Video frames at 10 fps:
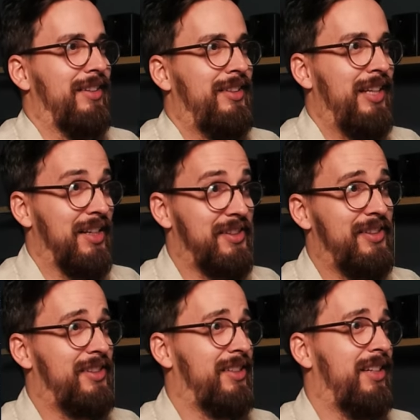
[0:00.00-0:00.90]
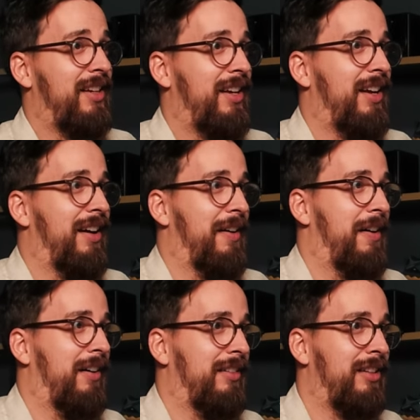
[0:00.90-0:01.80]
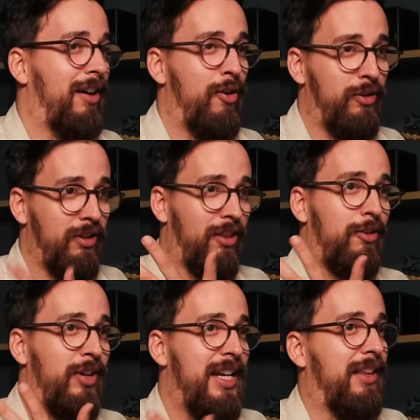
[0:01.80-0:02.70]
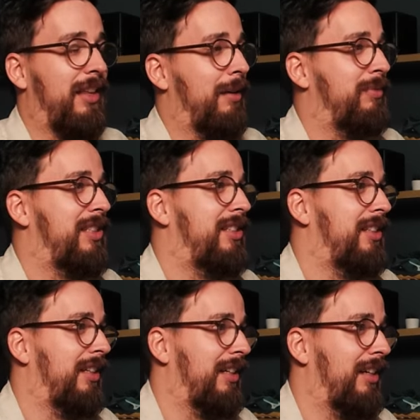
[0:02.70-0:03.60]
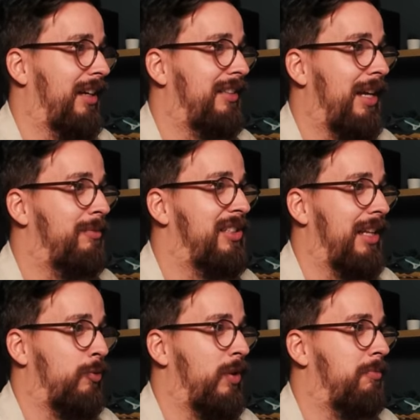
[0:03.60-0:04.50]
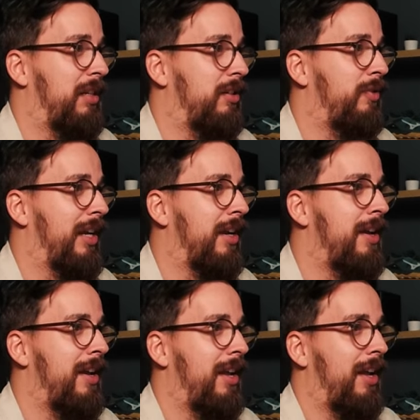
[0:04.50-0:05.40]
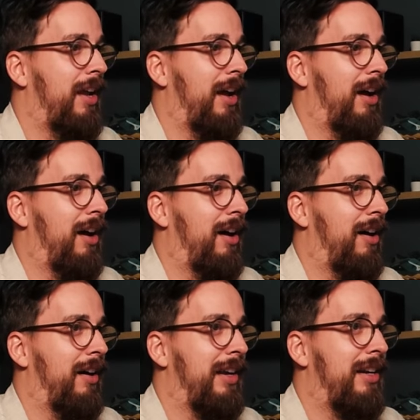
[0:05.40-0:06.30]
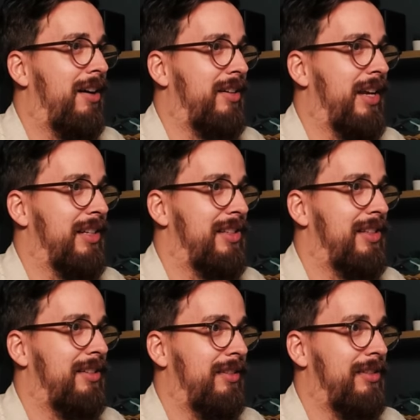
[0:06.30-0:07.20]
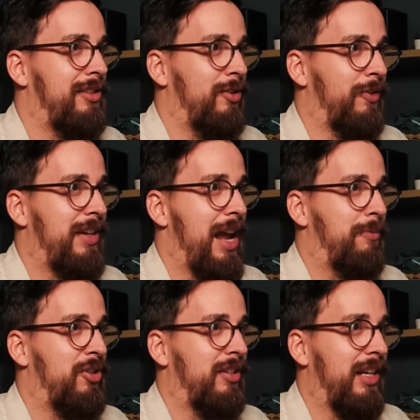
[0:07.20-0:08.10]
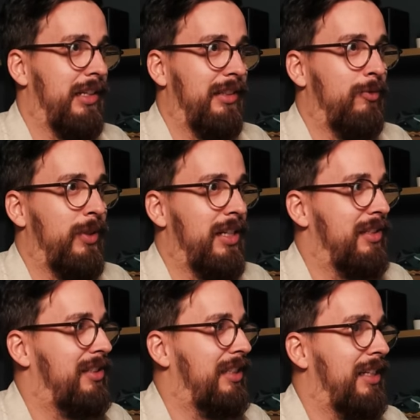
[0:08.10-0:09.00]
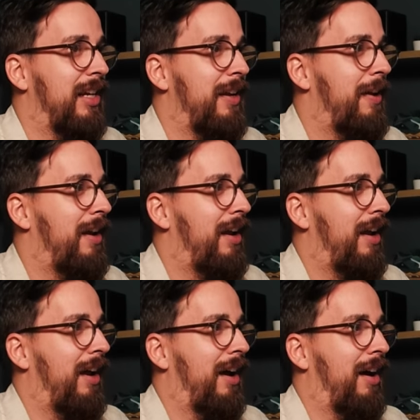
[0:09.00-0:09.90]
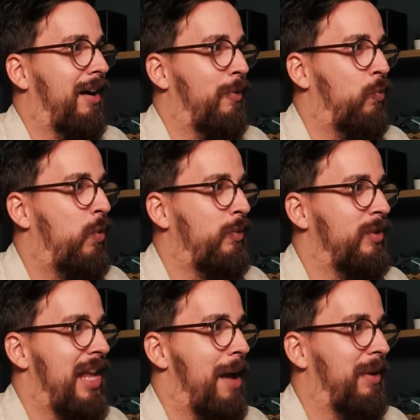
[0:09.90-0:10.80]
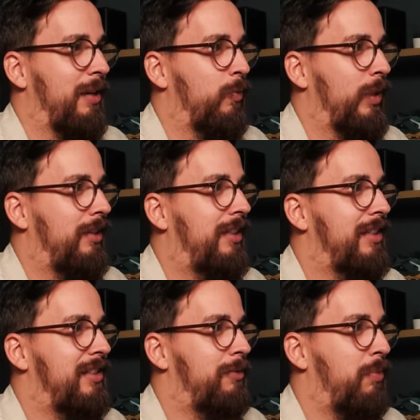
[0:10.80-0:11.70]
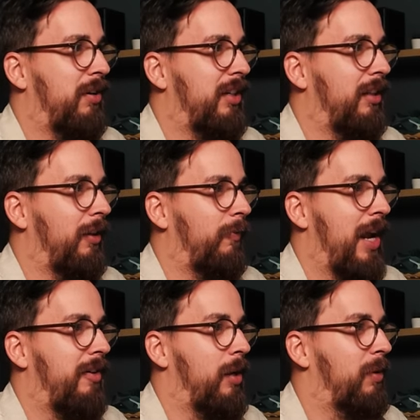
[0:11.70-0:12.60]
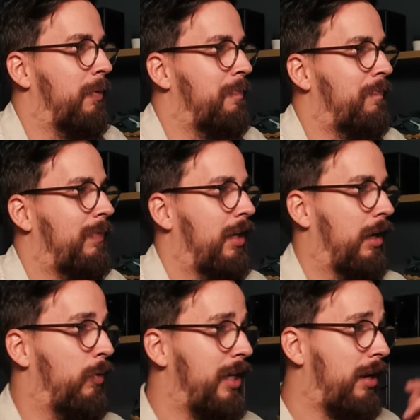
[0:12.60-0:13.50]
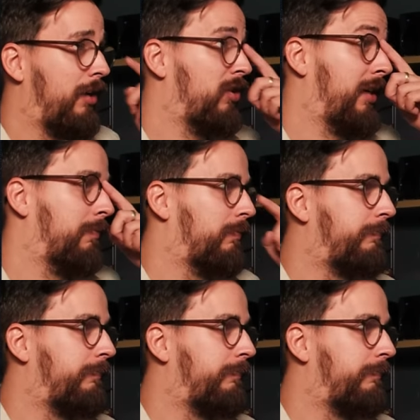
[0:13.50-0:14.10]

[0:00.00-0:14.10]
tests, all the 3 attempts that we've been doing in our tests sort of captured, and we can see what was happening with this particular variable. Now we can actually